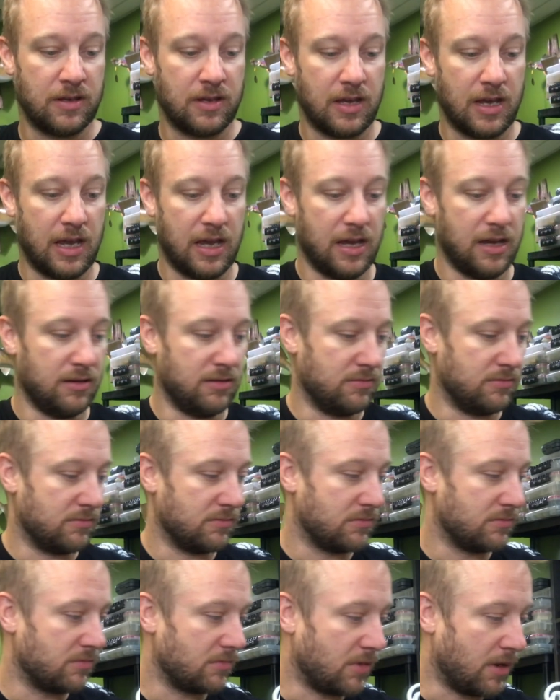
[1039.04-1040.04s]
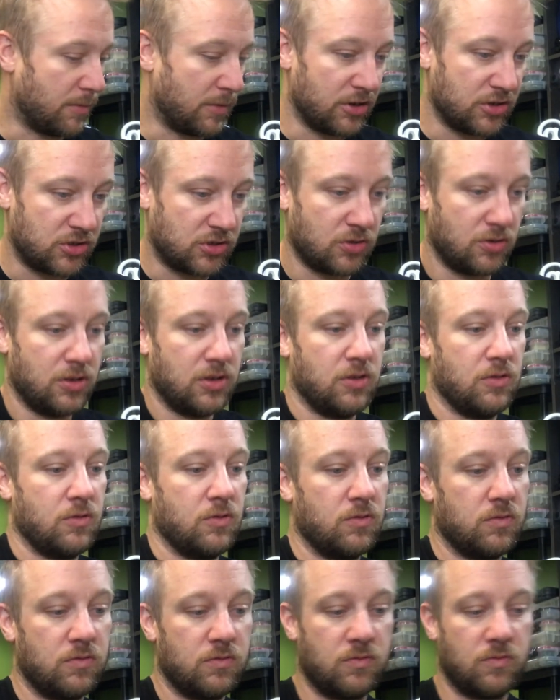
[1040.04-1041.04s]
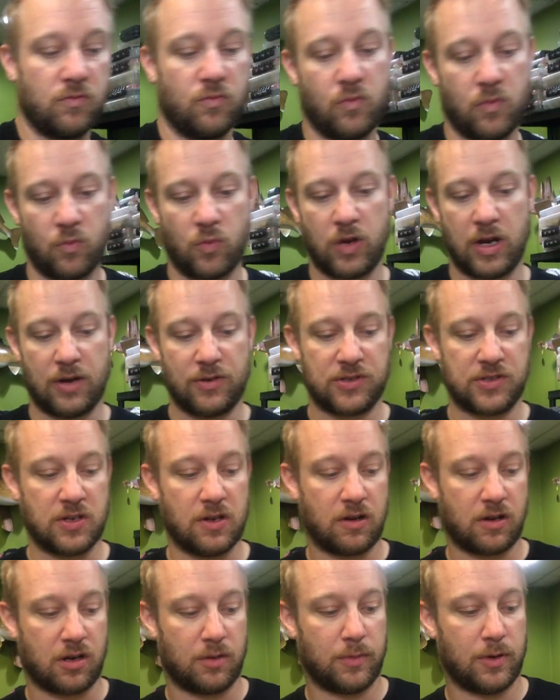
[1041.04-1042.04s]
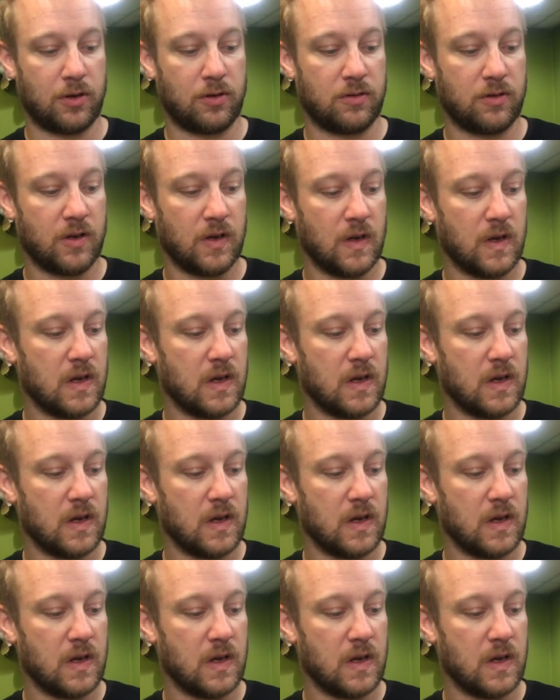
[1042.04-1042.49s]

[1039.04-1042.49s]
And I'm gonna show you what I was talking about.